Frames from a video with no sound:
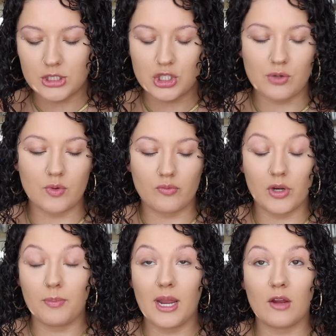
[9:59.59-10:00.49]
She would
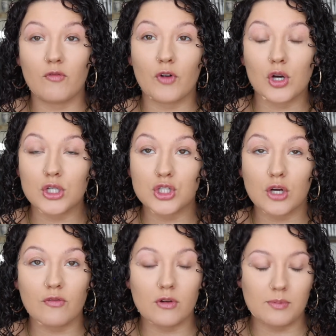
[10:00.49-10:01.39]
repaint
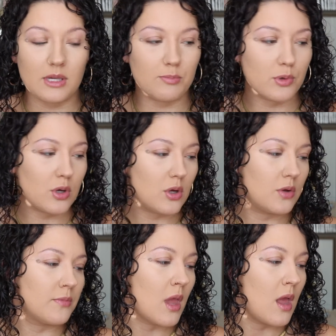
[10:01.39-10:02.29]
furniture for
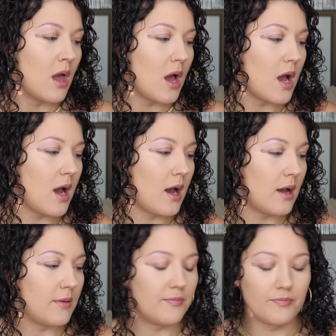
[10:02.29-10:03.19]
people.
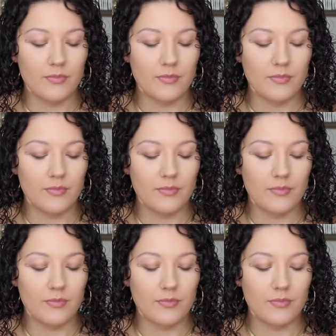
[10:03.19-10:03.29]
And